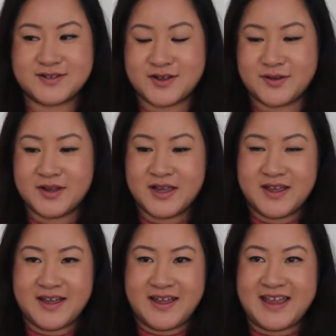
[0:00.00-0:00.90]
So
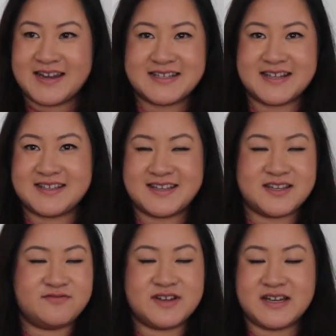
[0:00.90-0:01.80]
in a sense, it
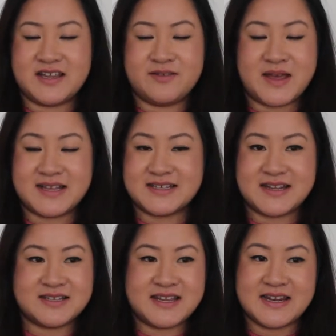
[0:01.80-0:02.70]
didn't really make
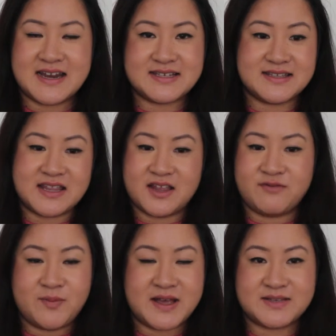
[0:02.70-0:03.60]
sense in the letter that they
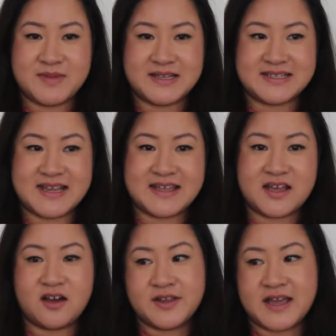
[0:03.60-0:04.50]
wrote back to me to say
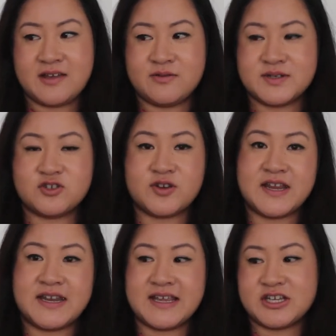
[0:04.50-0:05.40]
that, oh yeah, it was a
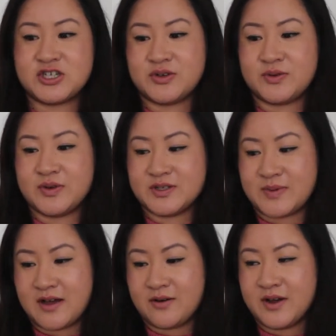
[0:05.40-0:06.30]
training issue as
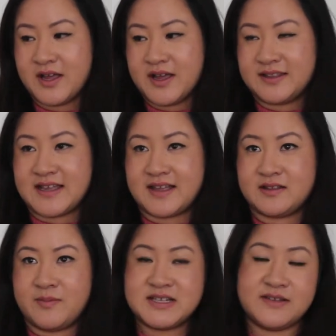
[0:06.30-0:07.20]
well,
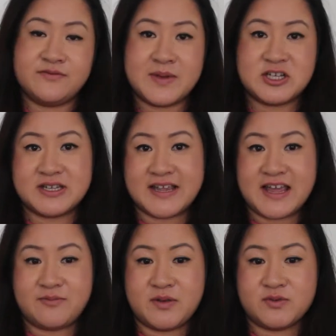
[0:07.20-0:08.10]
that the misinformation they
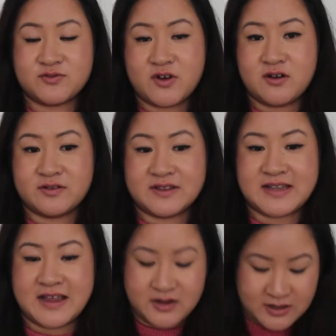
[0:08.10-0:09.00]
gave me was wrong,
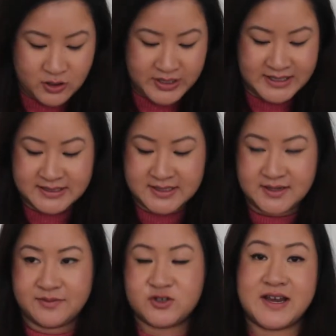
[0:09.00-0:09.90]
they're gonna look
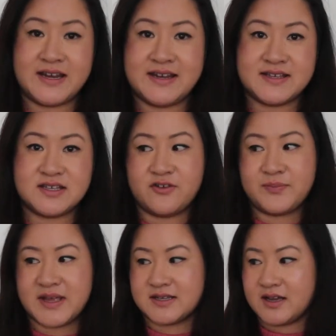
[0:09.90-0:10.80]
into training their
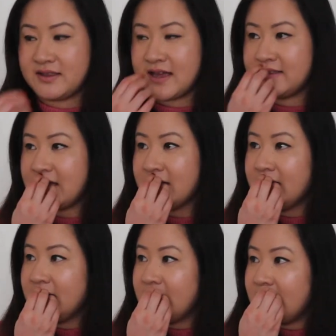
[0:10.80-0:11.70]
staff better,
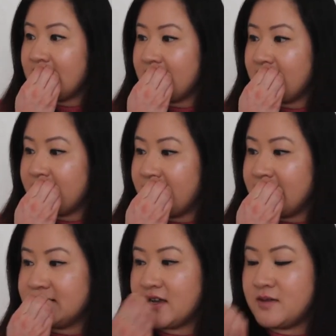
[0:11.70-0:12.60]
that
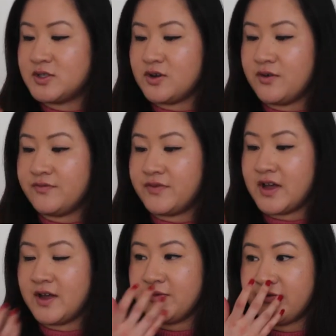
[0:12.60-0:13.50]
but in terms of
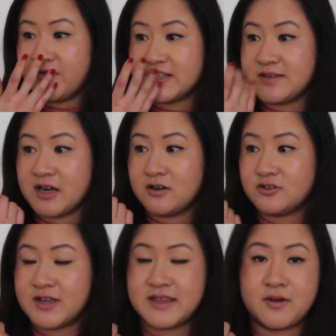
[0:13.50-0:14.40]
reverting my
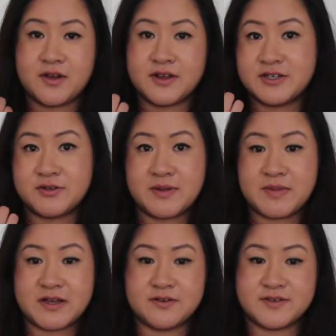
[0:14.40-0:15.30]
contract, they weren't gonna do it
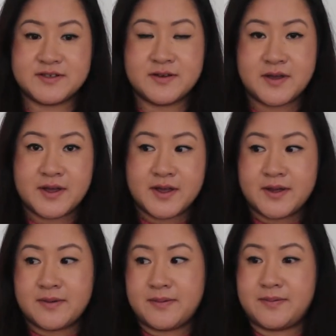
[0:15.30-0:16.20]
because
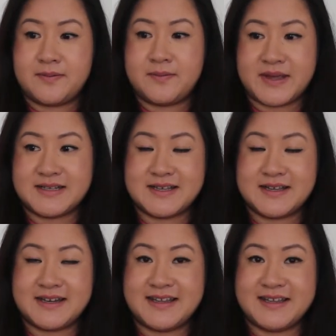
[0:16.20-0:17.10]

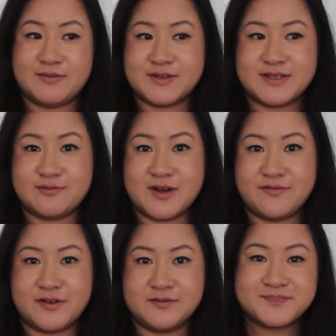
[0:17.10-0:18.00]
basically it was still my
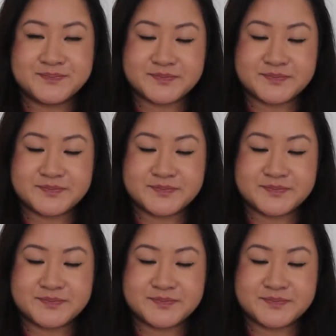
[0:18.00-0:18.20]
fault.